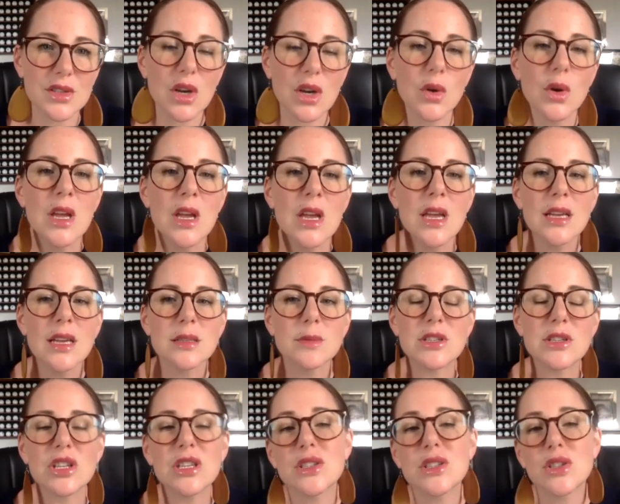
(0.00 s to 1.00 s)
So
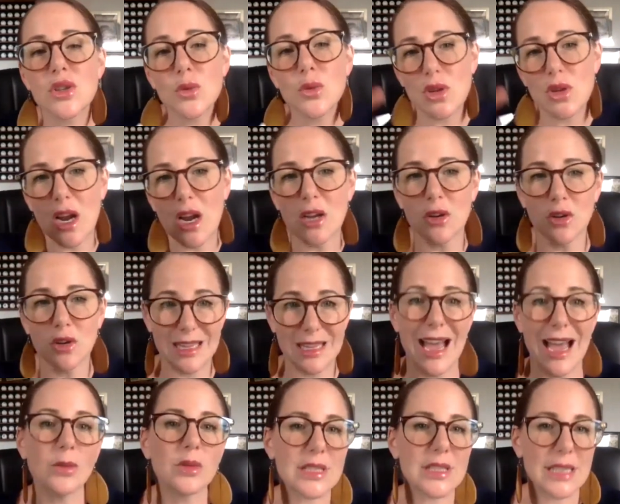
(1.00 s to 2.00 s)
especially too, when you're hiring on the
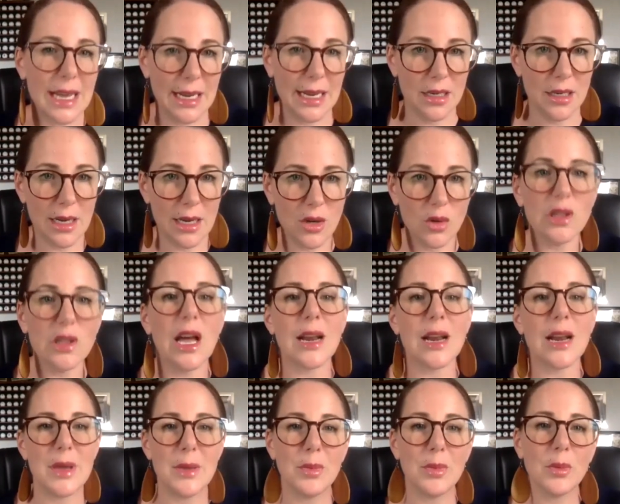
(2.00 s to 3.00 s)
outside, I know a lot
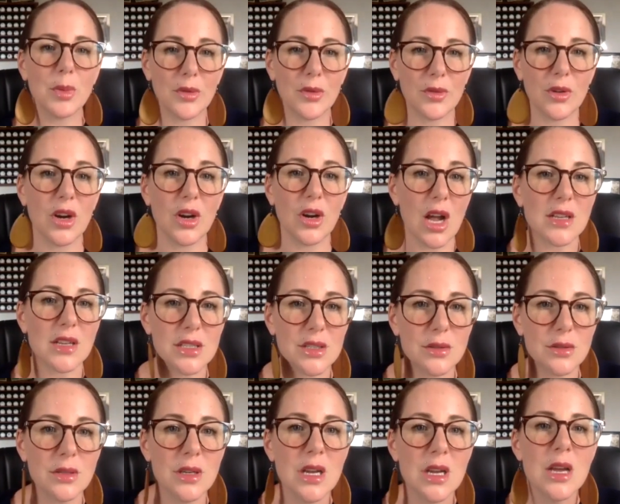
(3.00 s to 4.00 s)
of people prefer not
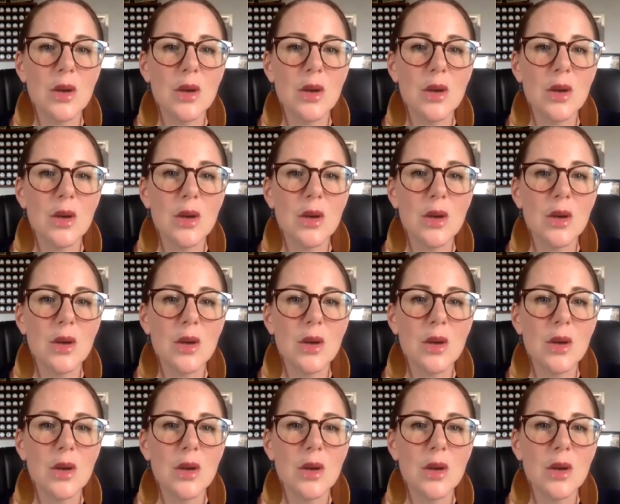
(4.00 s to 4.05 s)
to,